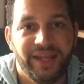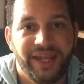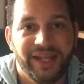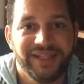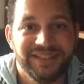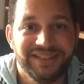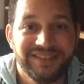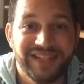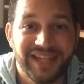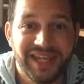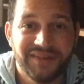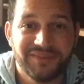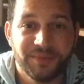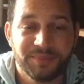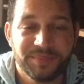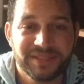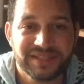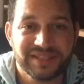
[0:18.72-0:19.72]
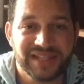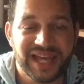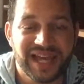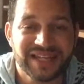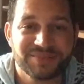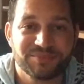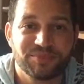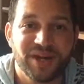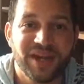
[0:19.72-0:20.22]
And he gave up his
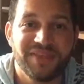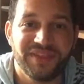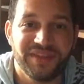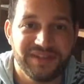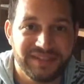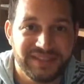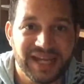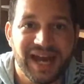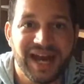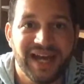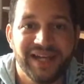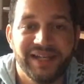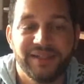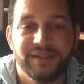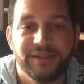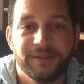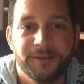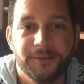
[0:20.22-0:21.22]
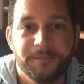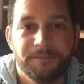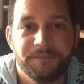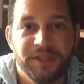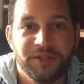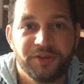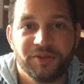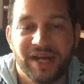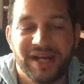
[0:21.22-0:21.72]
last breath and died.
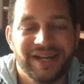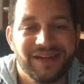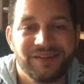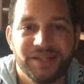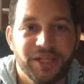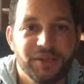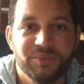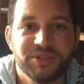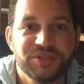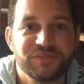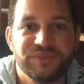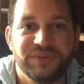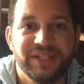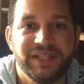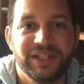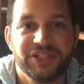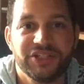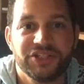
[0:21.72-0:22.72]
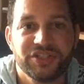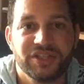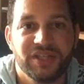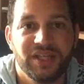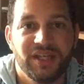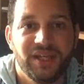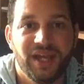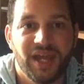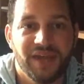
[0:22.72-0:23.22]
He cried out, "It was finished,"
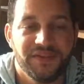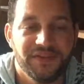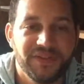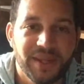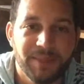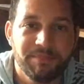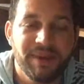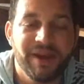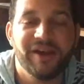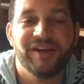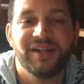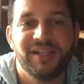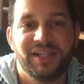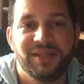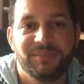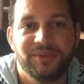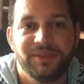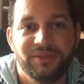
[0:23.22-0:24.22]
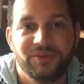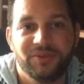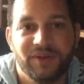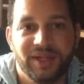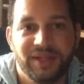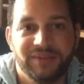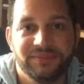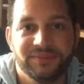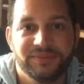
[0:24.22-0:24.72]
and then they buried him in the
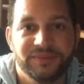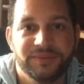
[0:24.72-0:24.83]
grave.